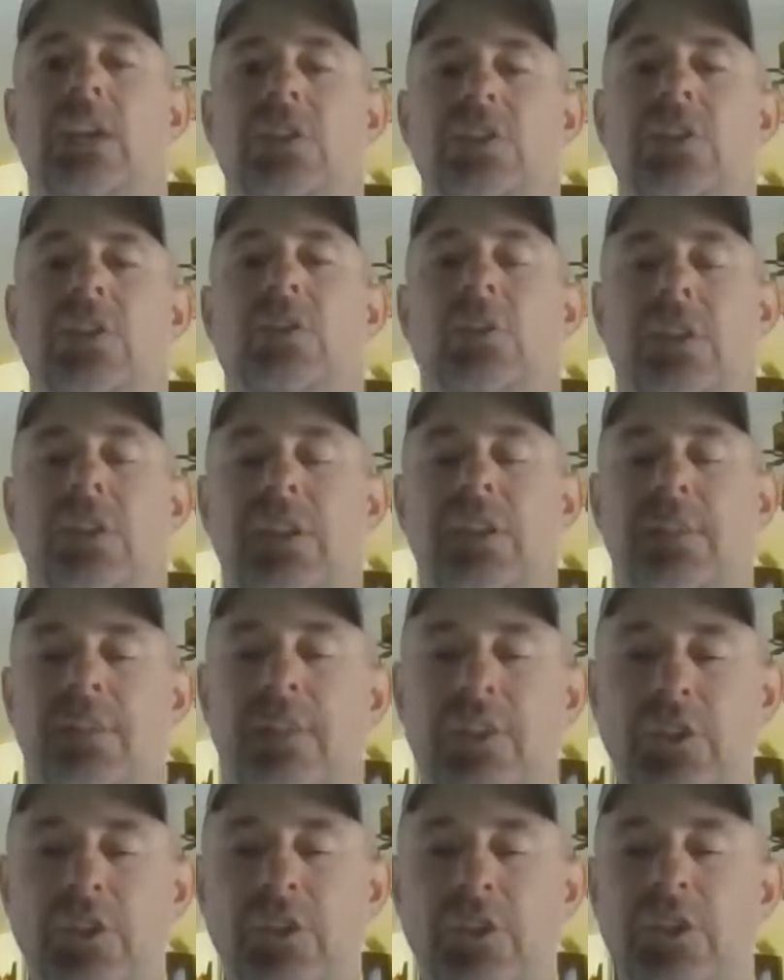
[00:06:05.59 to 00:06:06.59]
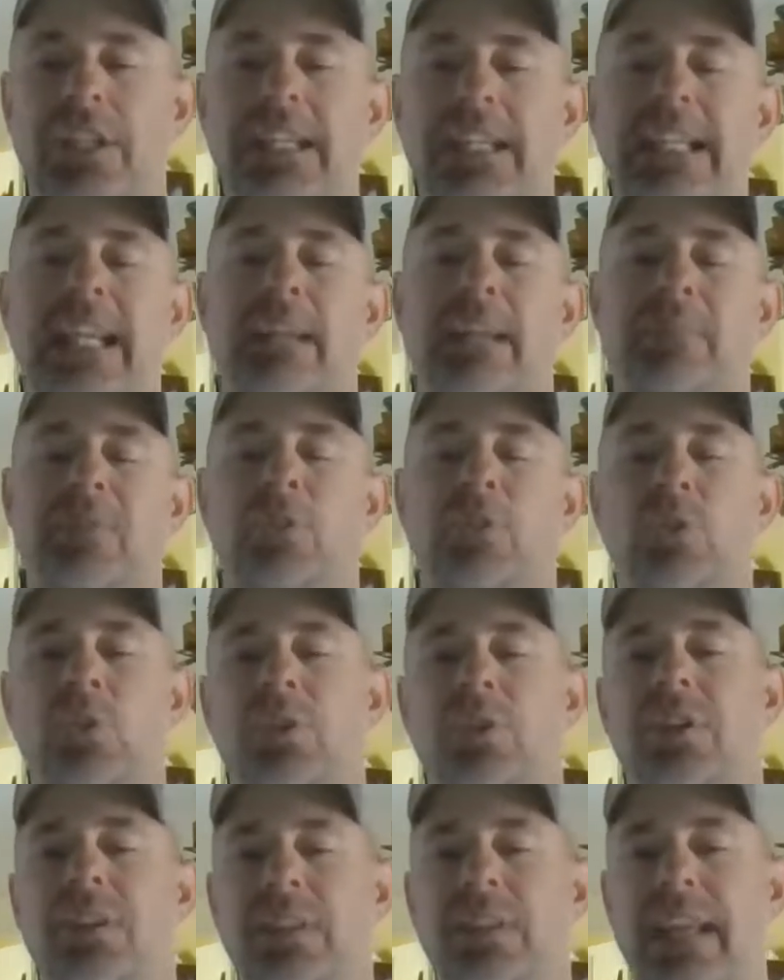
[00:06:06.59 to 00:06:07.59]
So you're going to get them
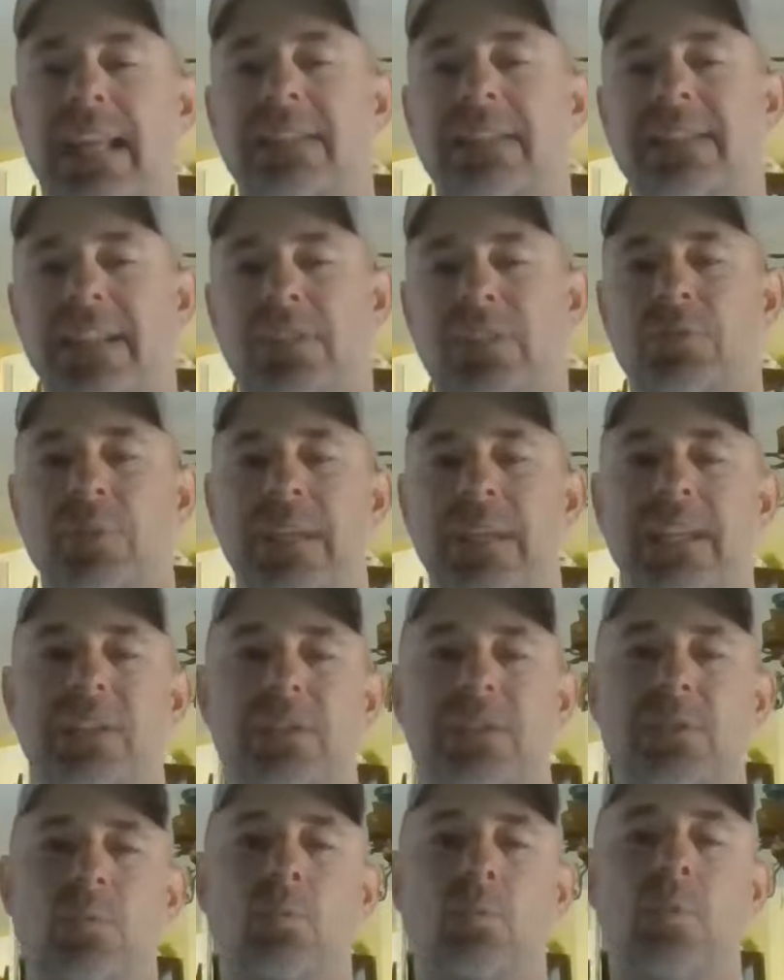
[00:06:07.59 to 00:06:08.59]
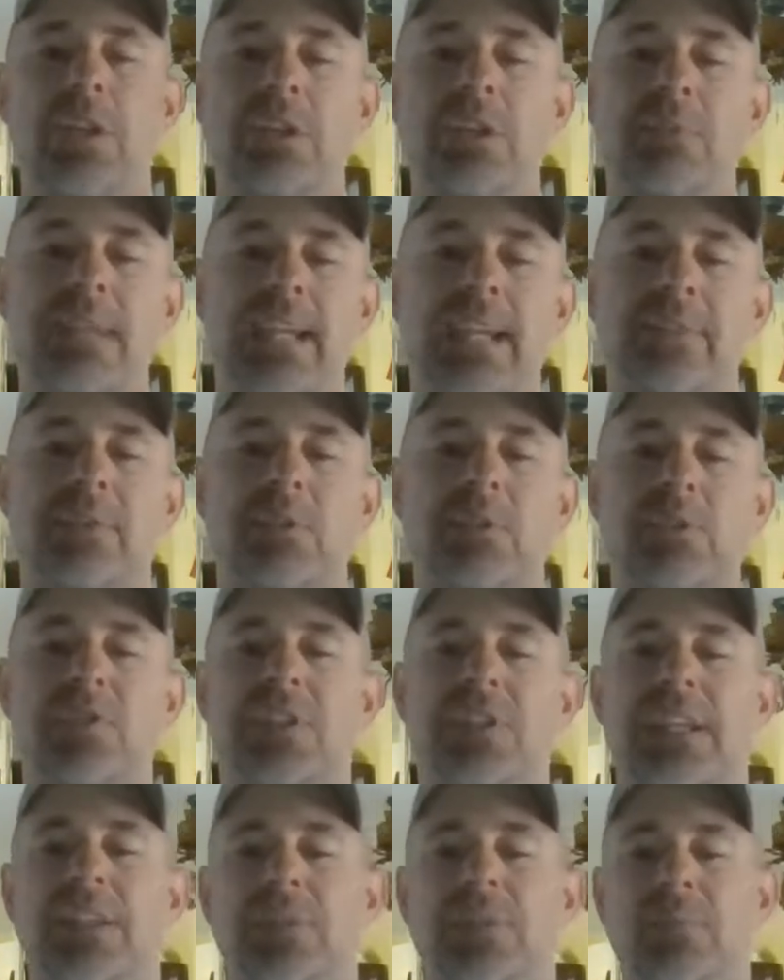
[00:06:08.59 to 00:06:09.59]
through that 6 weeks. When you get through
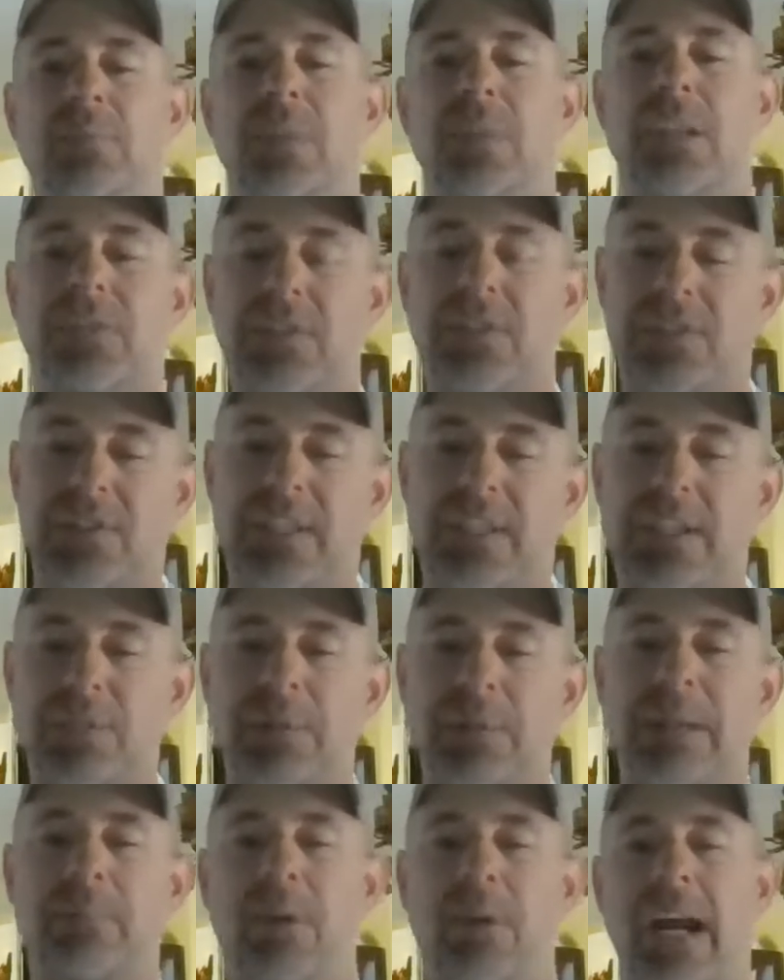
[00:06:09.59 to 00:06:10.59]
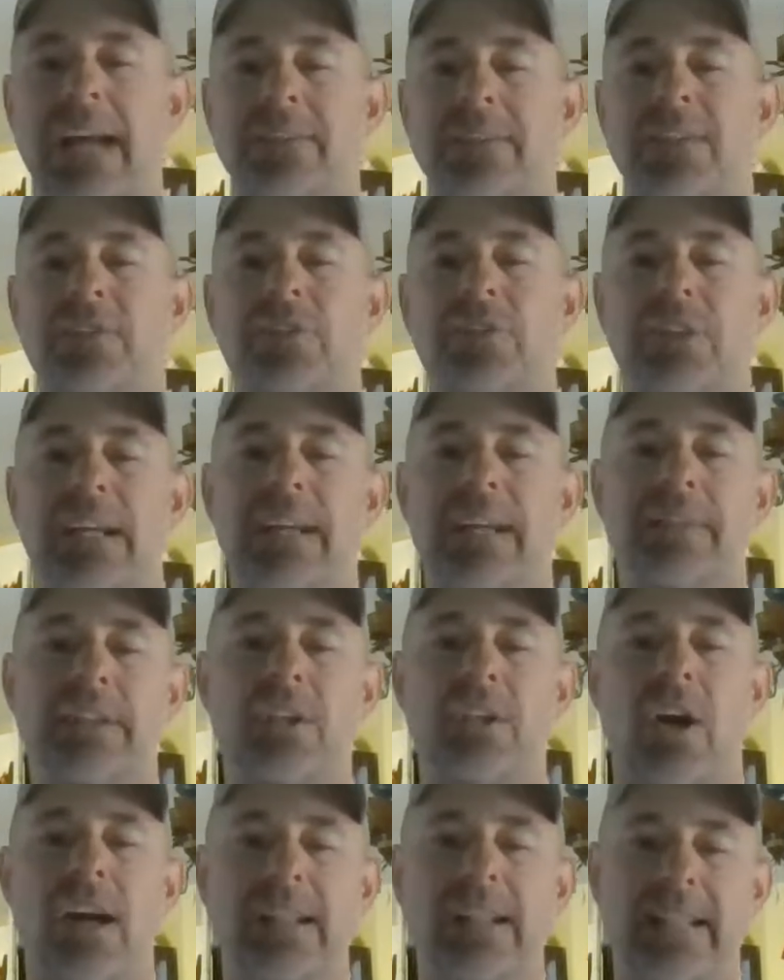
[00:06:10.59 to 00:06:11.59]
this 6-week process, you're going to have a
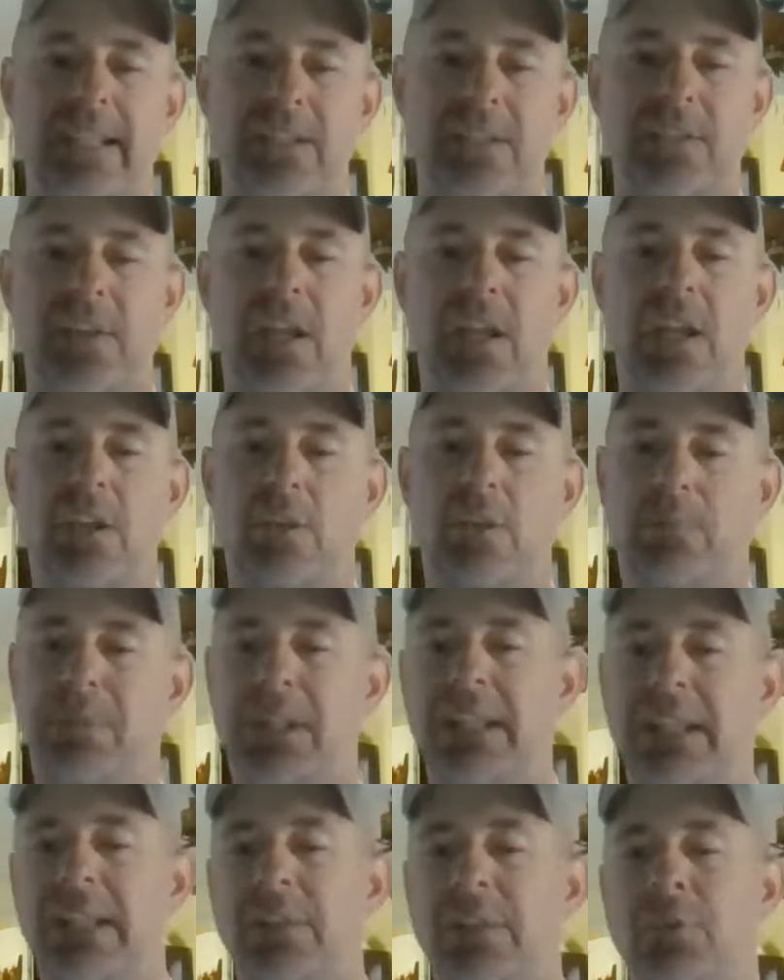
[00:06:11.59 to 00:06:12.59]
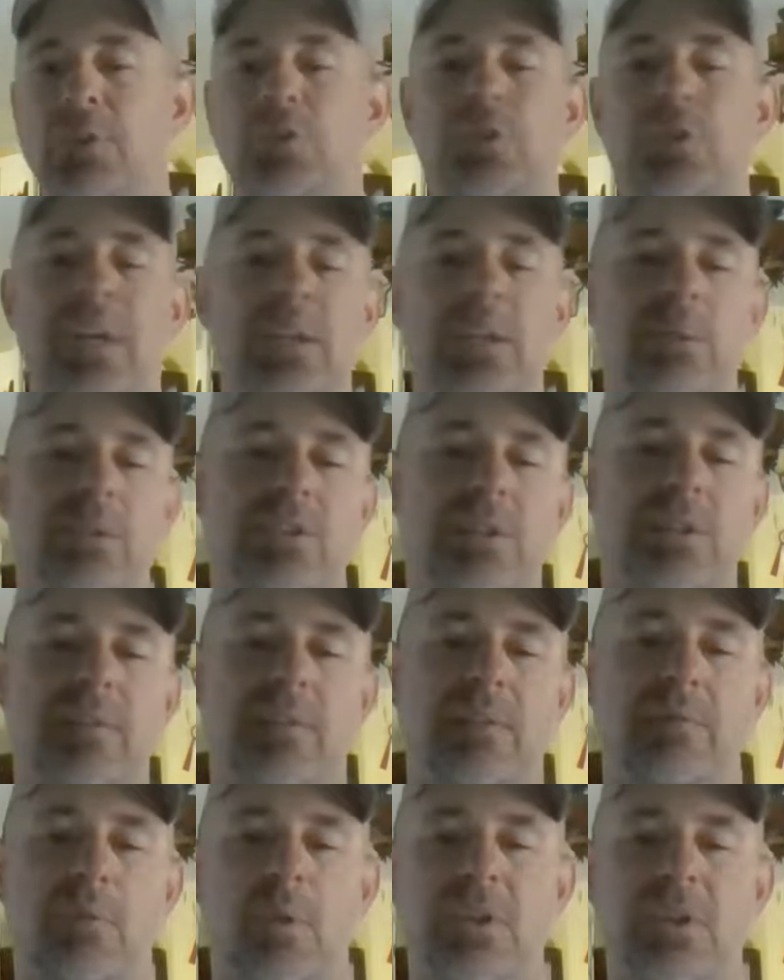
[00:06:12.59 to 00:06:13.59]
dog that is completely through trained
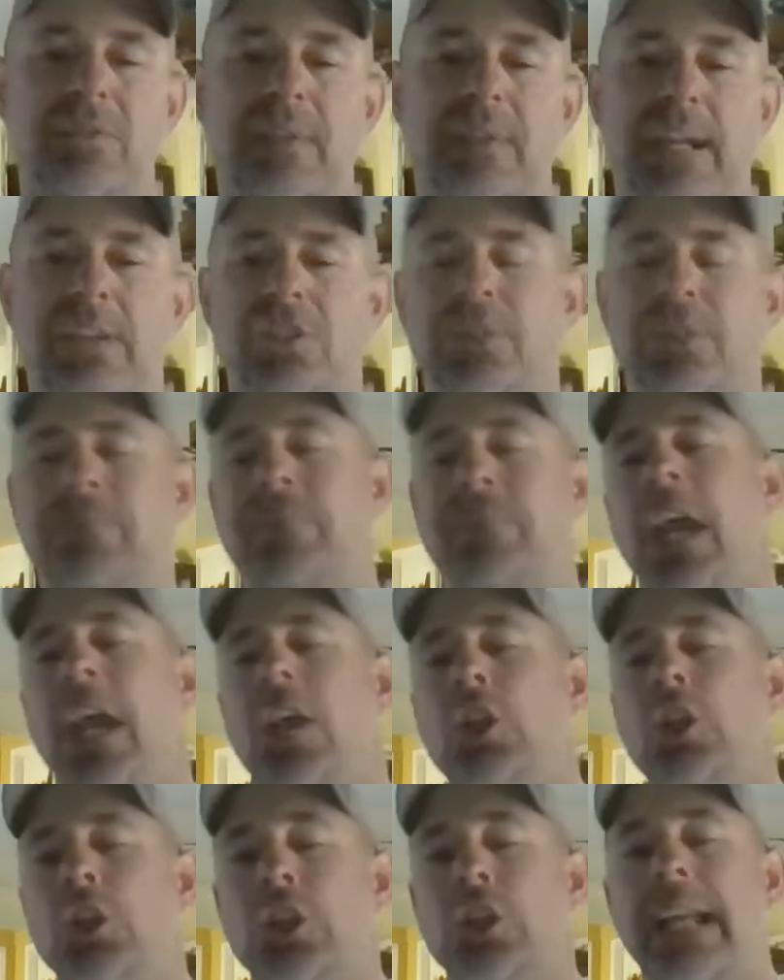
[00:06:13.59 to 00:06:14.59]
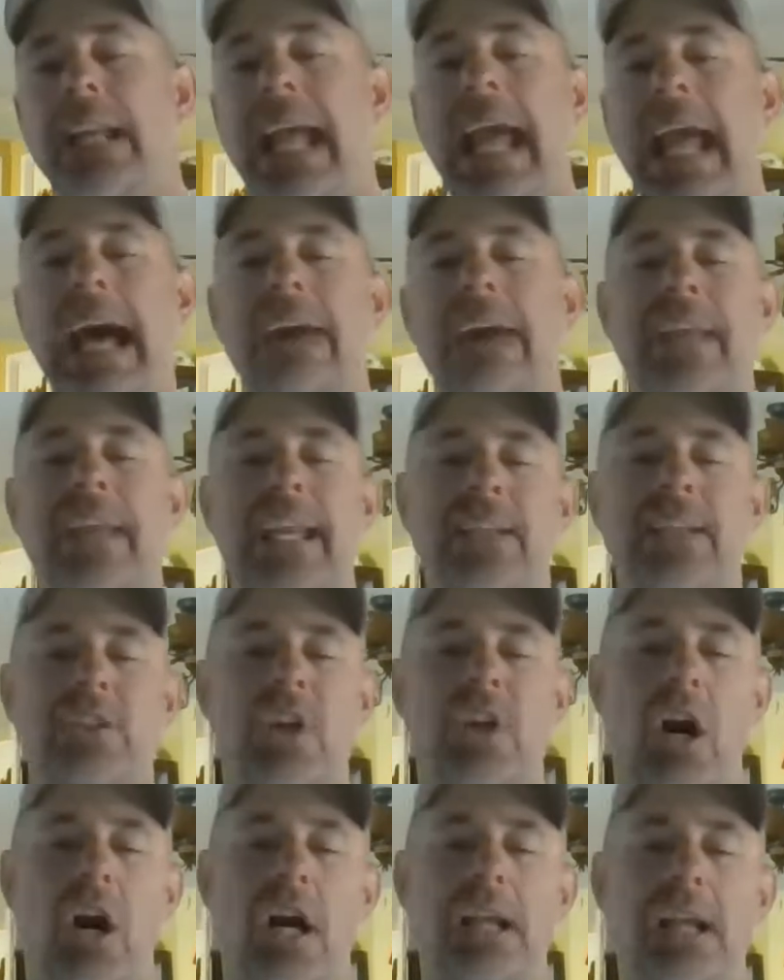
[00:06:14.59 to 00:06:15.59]
retriever force fetch. You're going to have a
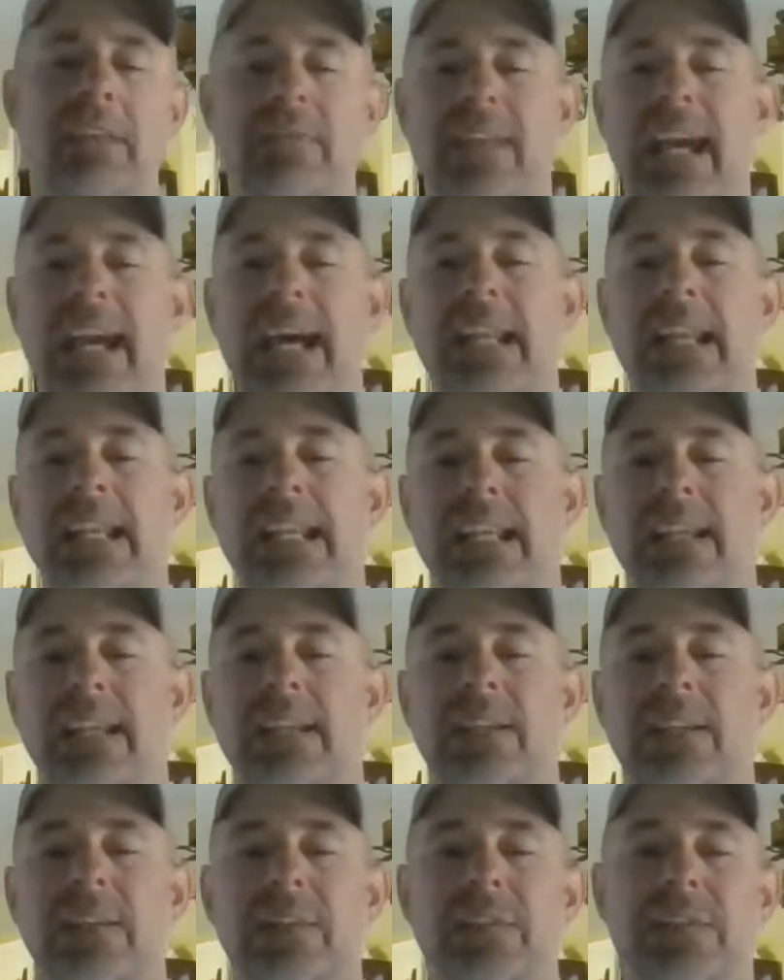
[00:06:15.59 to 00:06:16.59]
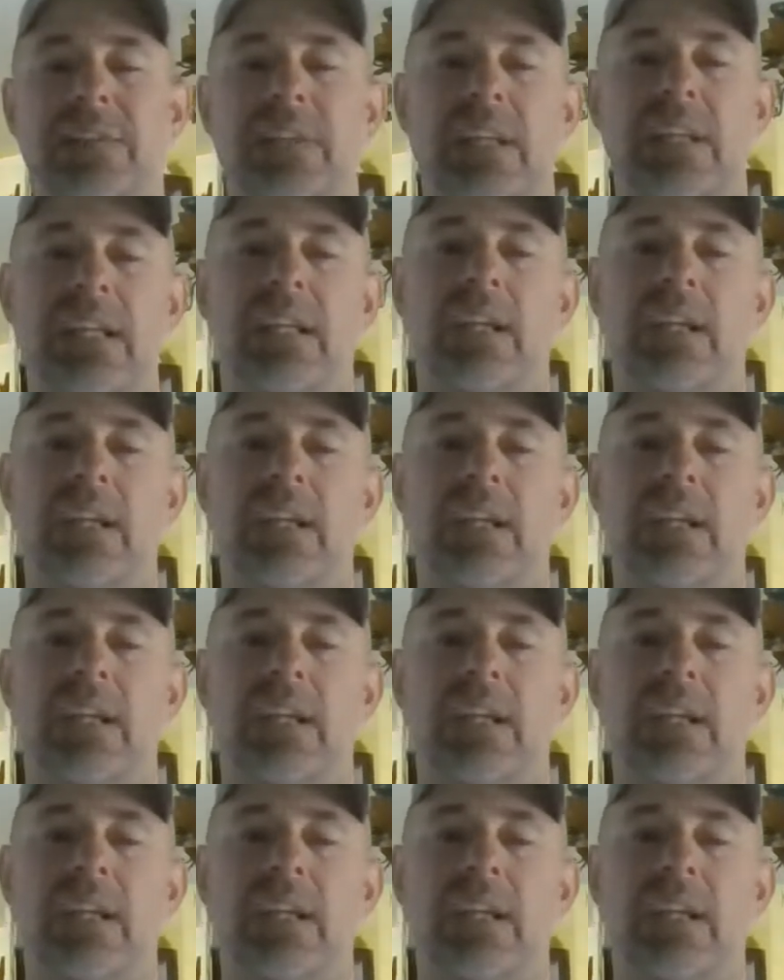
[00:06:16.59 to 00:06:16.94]
dog that is